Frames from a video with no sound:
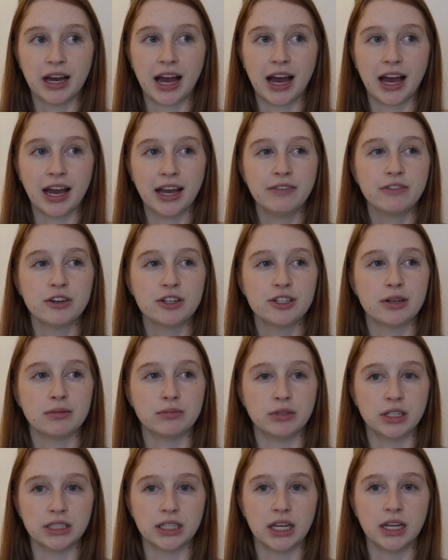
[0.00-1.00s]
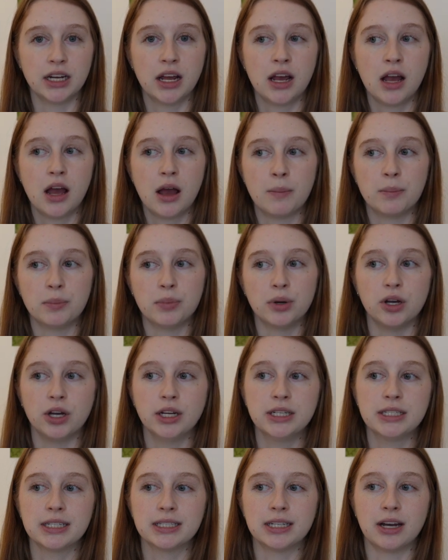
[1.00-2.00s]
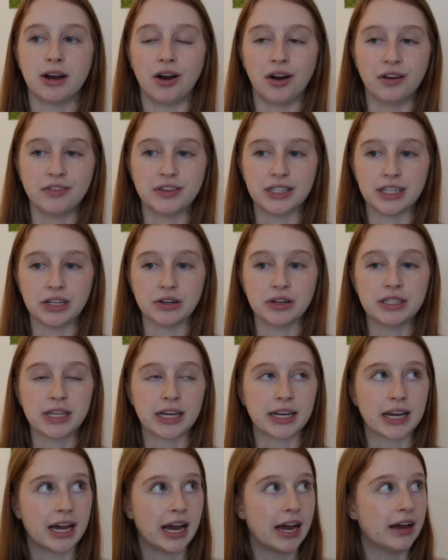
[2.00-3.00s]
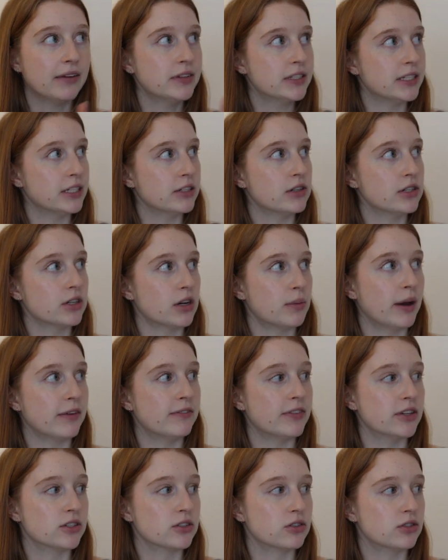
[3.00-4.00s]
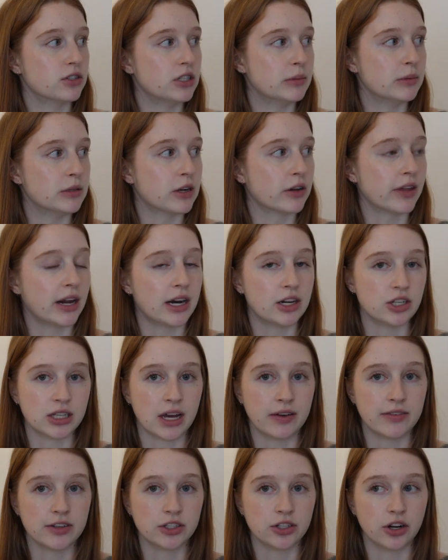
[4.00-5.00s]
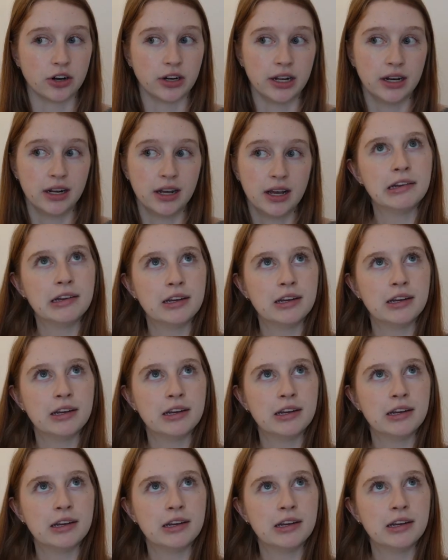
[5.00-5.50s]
I, for some reason, put off series. Like I have series on my physical TBR that I just haven't started.